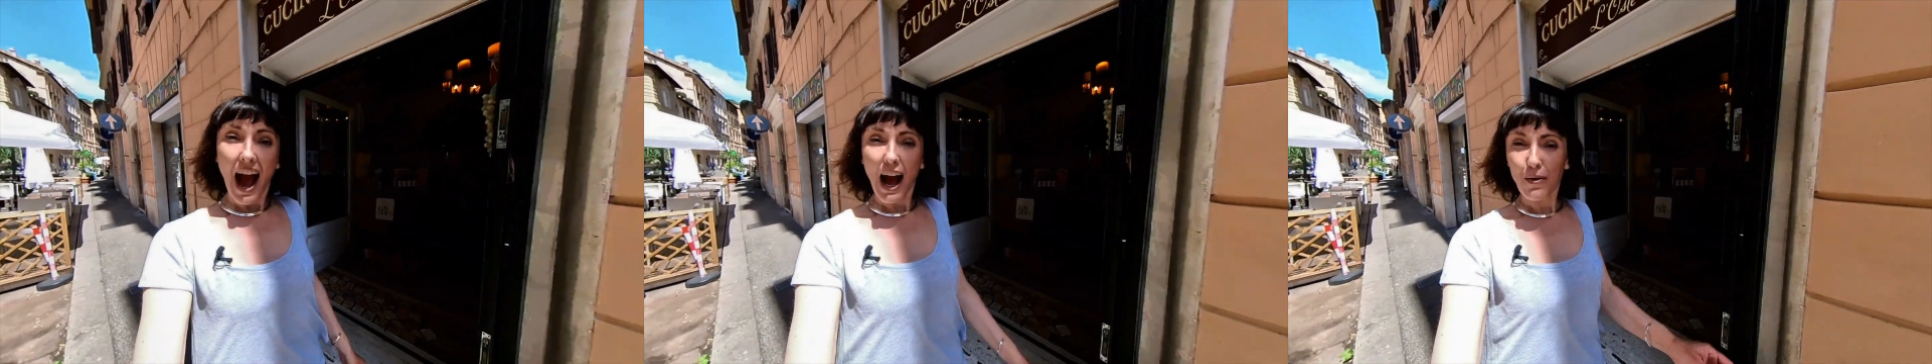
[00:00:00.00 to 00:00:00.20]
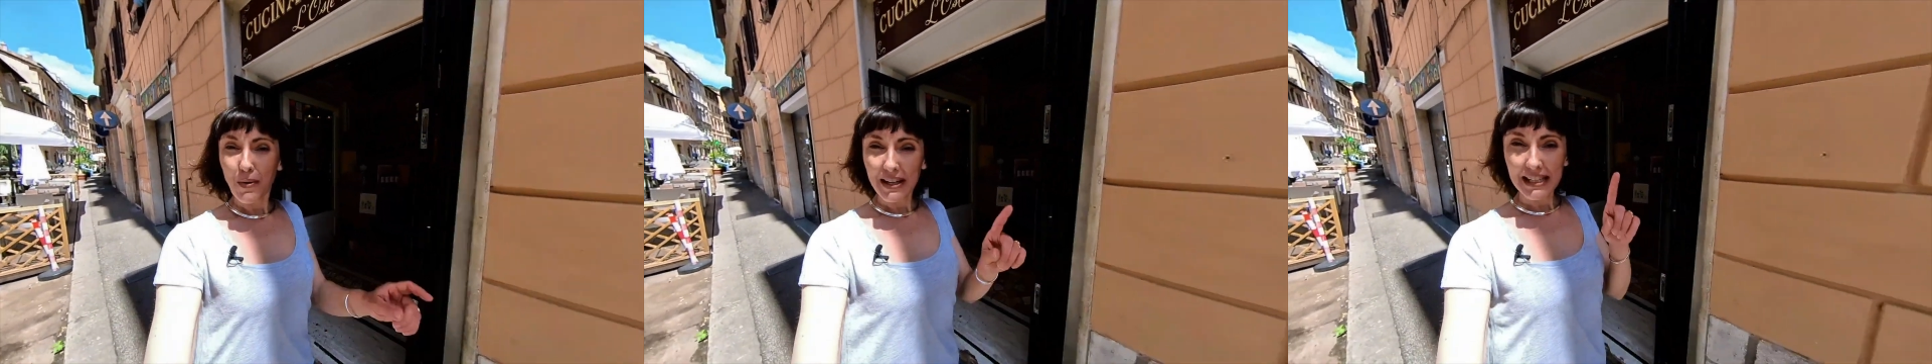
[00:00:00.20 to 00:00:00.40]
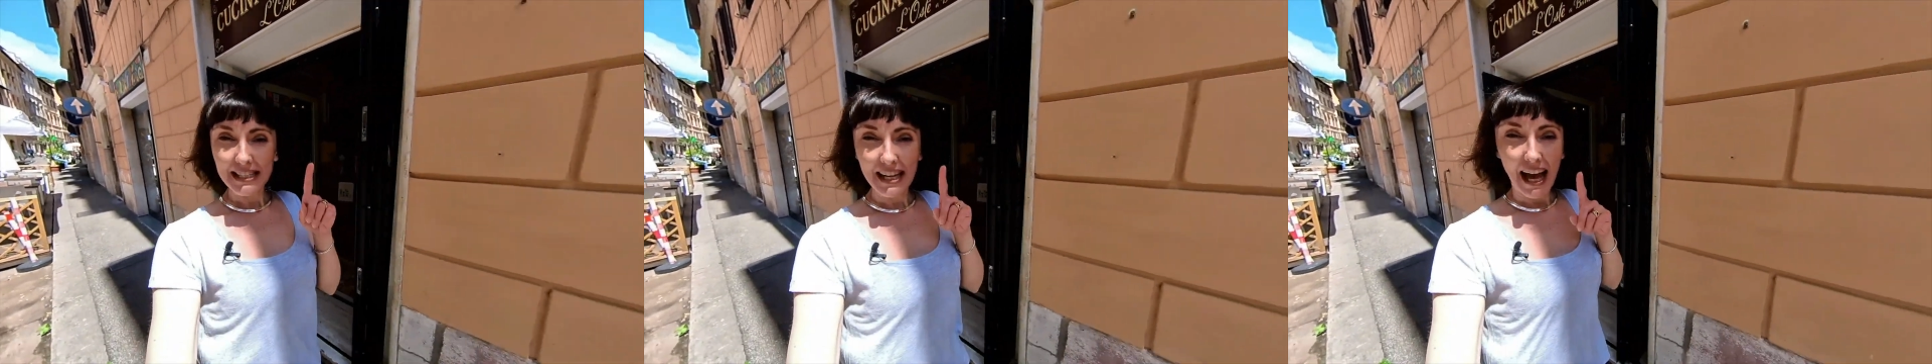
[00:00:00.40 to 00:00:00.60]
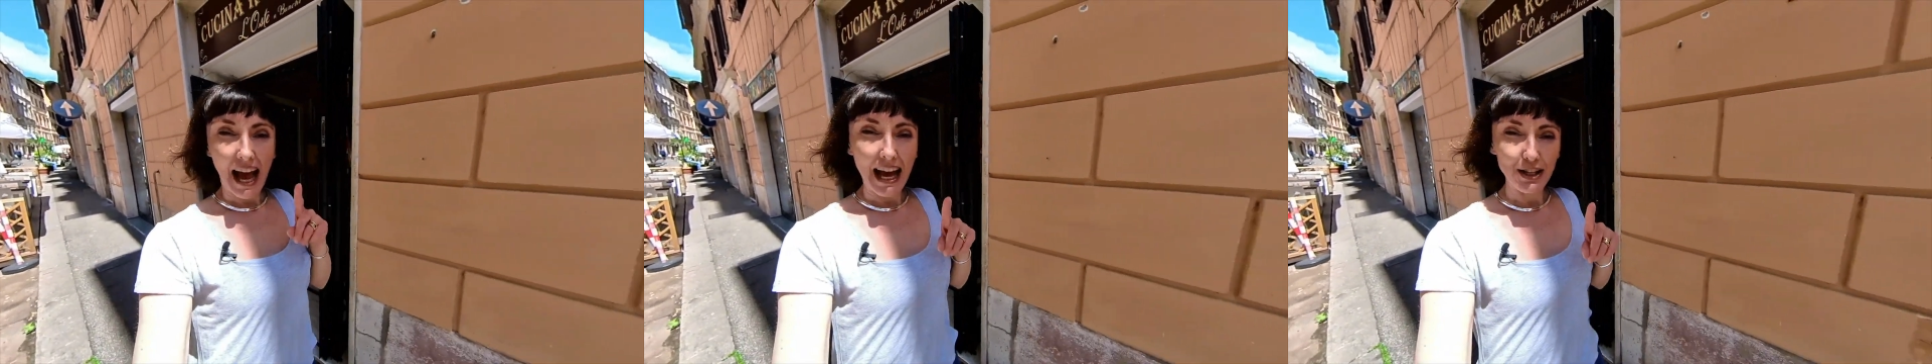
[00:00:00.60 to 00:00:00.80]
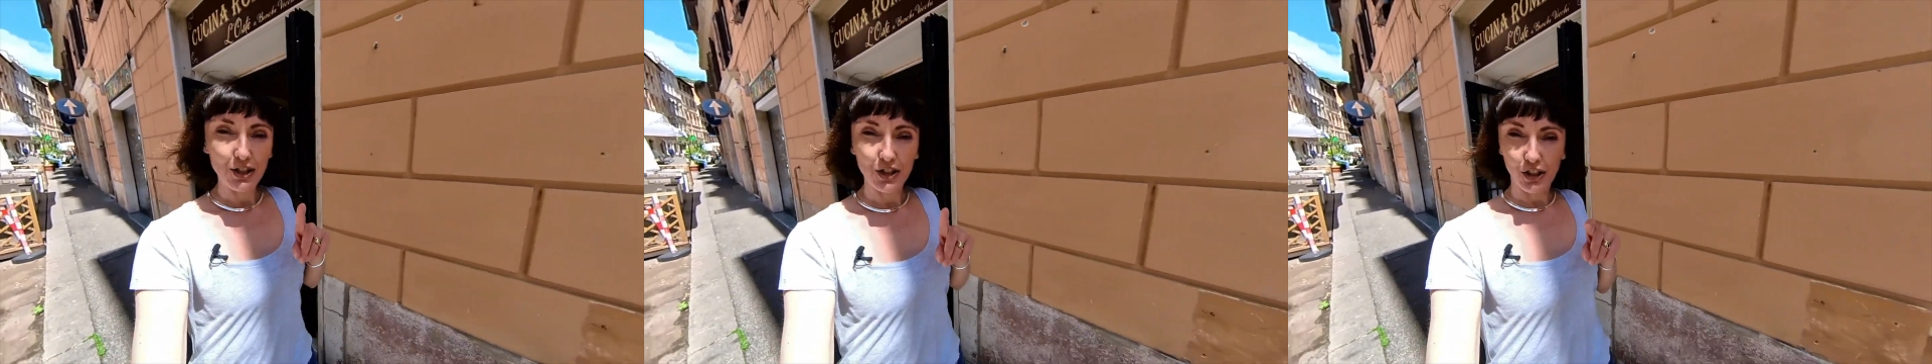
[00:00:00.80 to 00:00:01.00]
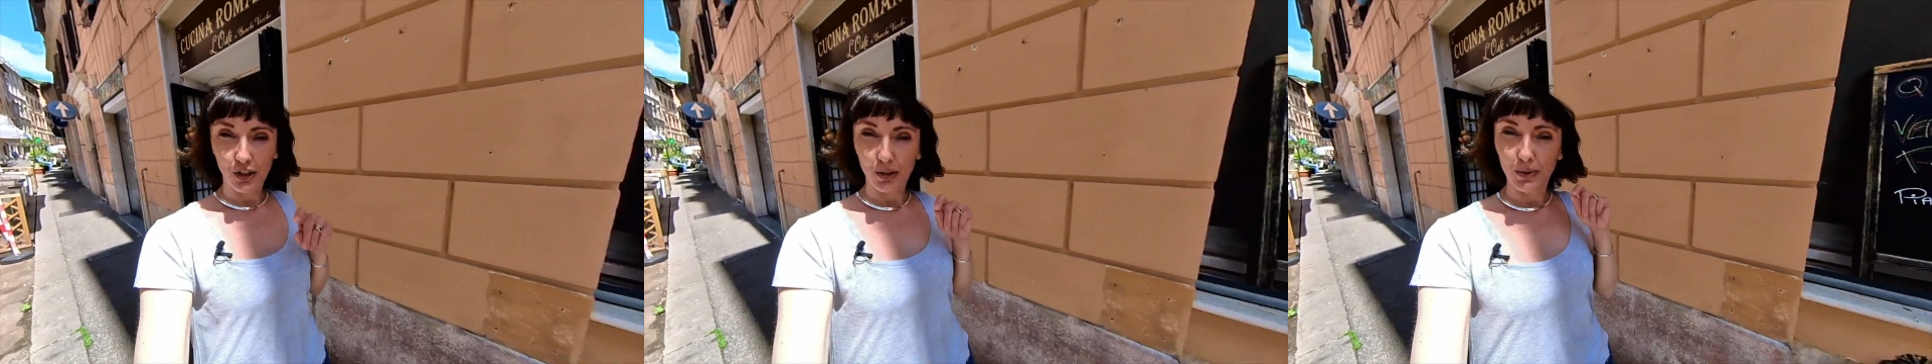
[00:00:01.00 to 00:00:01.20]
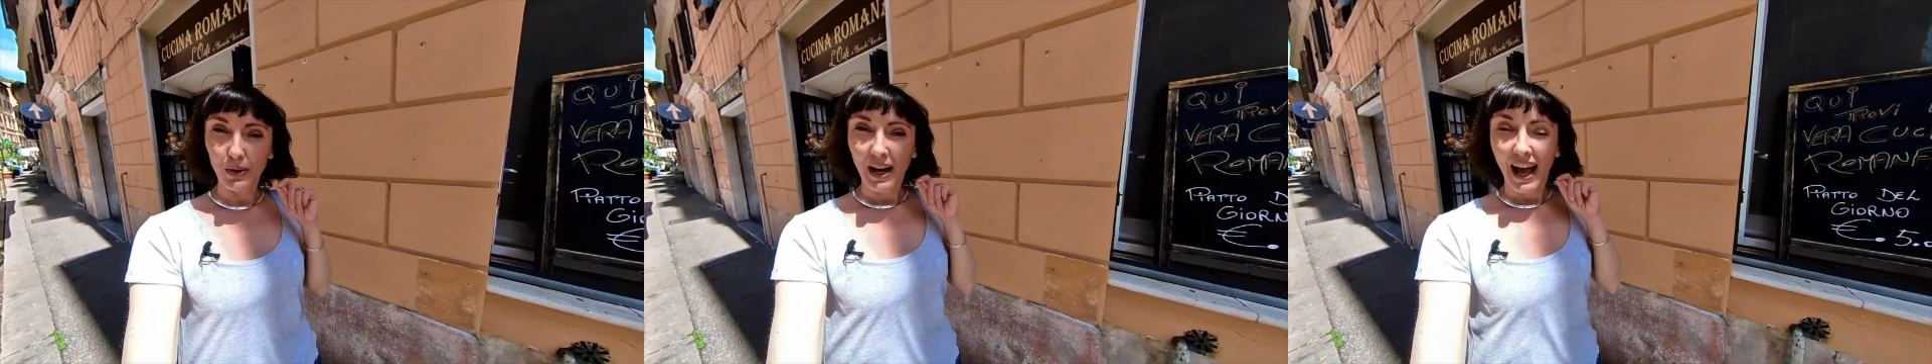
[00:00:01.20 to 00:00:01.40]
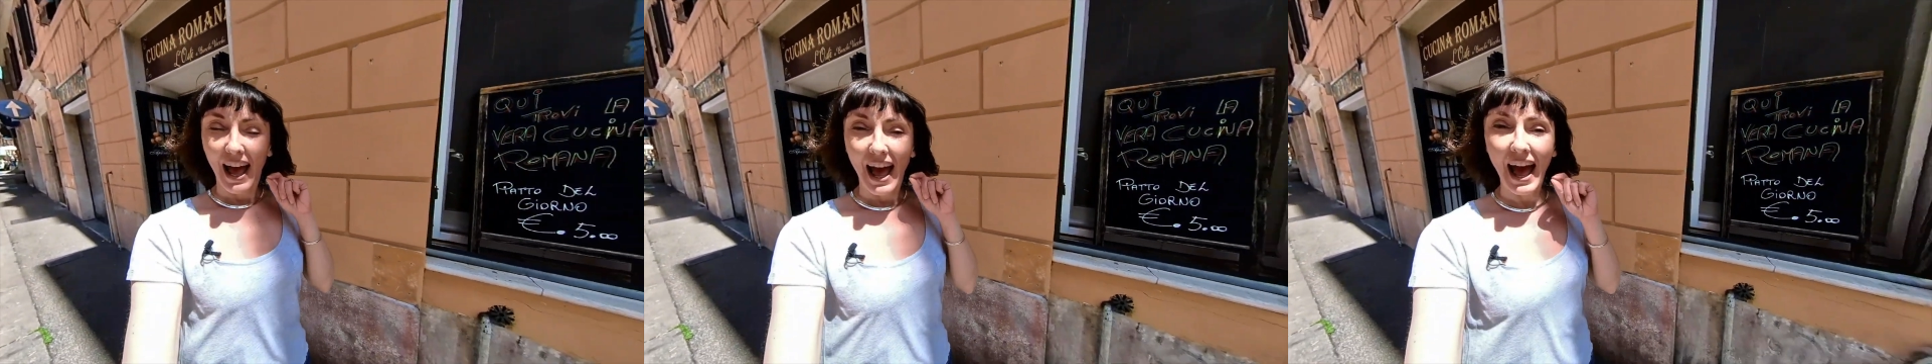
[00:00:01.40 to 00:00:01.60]
I wanted to ask you,
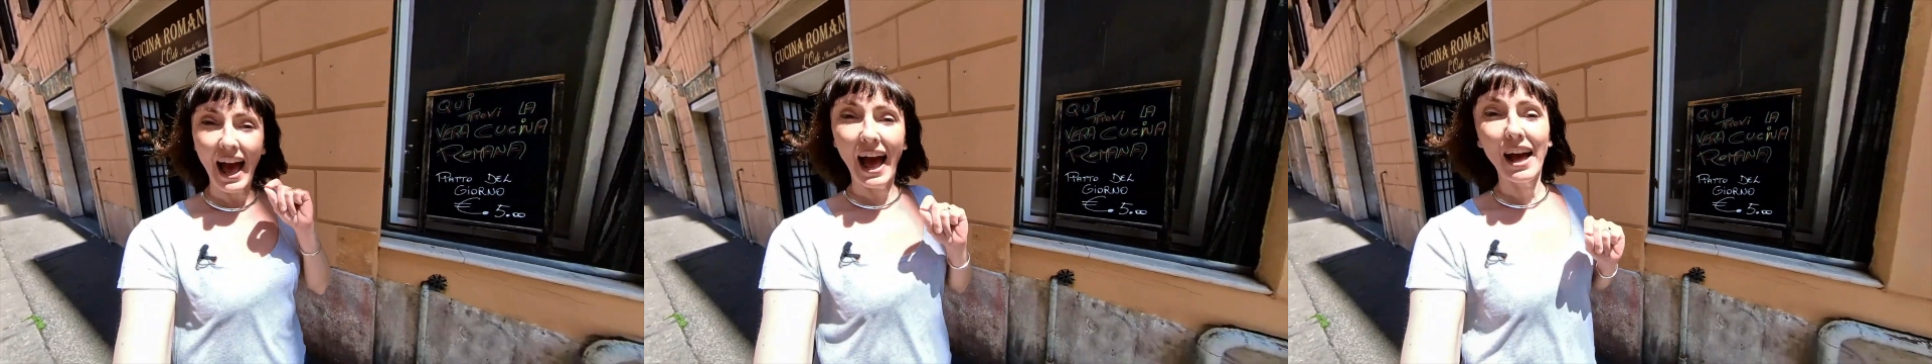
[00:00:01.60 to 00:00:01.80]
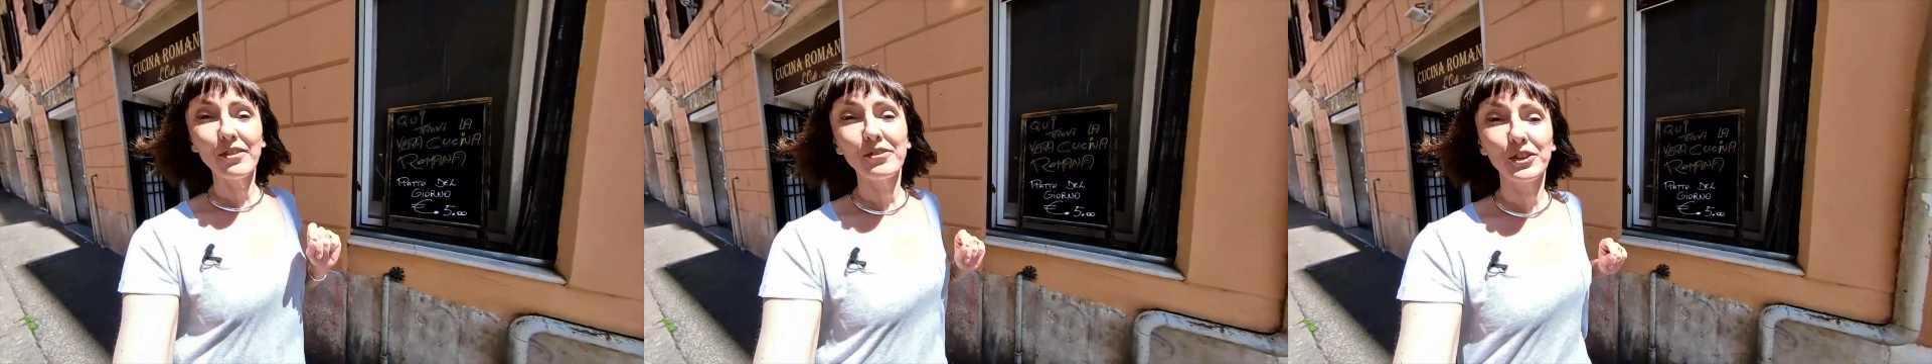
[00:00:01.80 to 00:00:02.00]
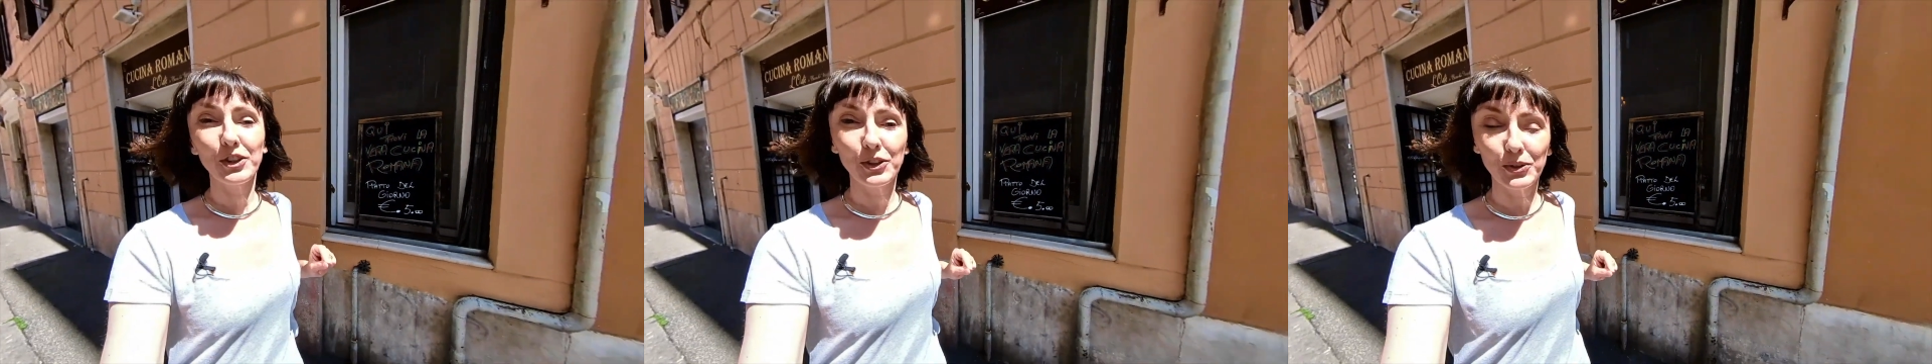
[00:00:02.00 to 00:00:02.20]
have